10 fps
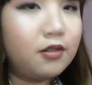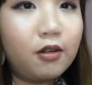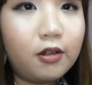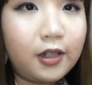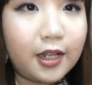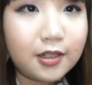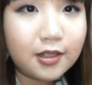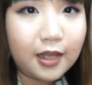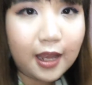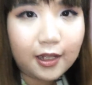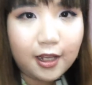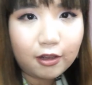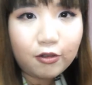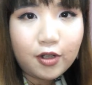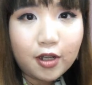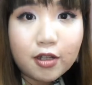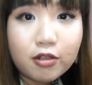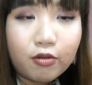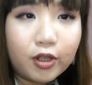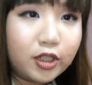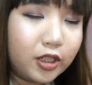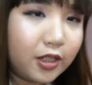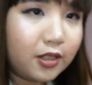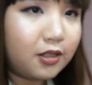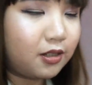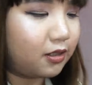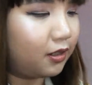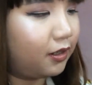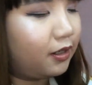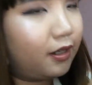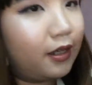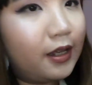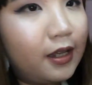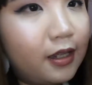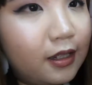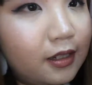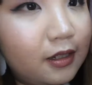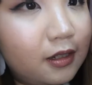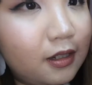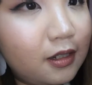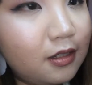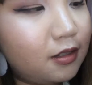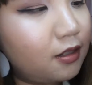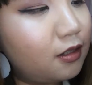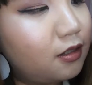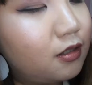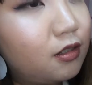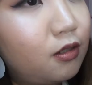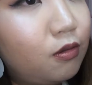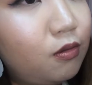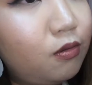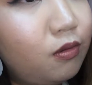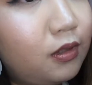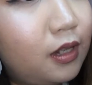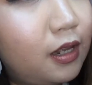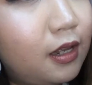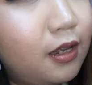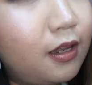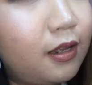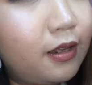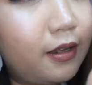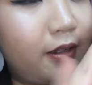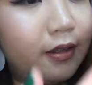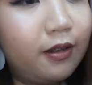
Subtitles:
So let's get into the swatches. This is Hoola.